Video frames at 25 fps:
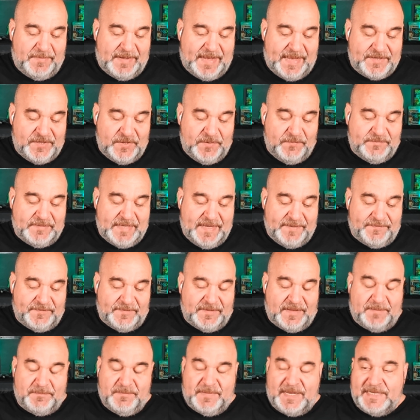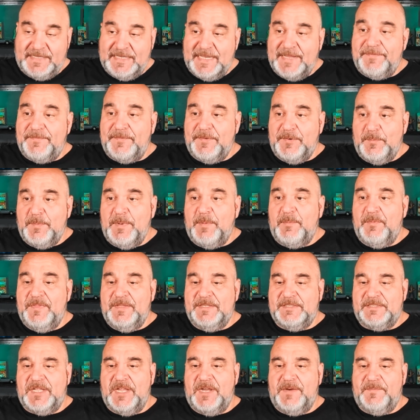but I definitely remember
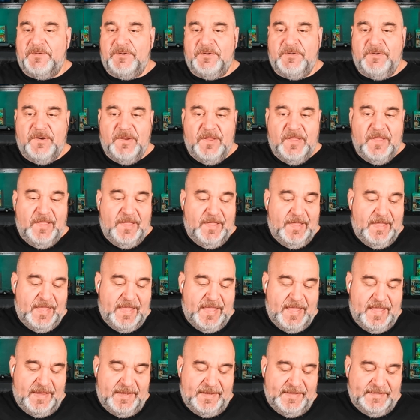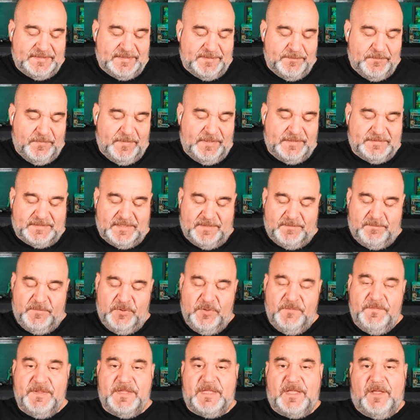this cover. And it's a
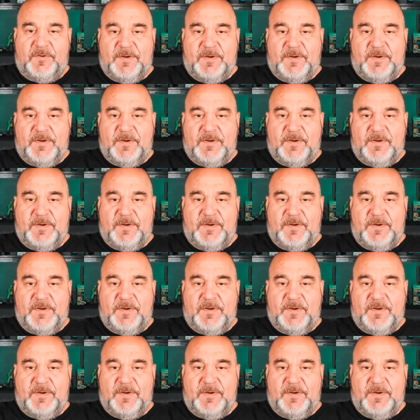movie called